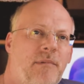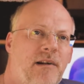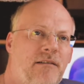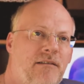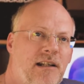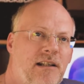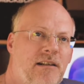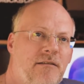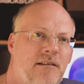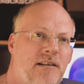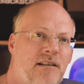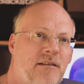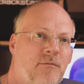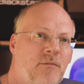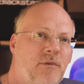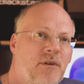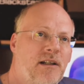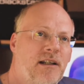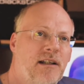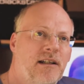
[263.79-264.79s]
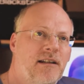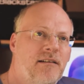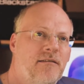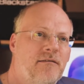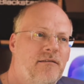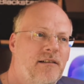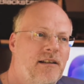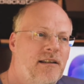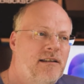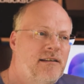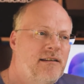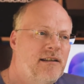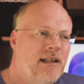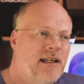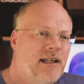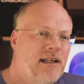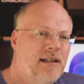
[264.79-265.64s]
currently doing some work with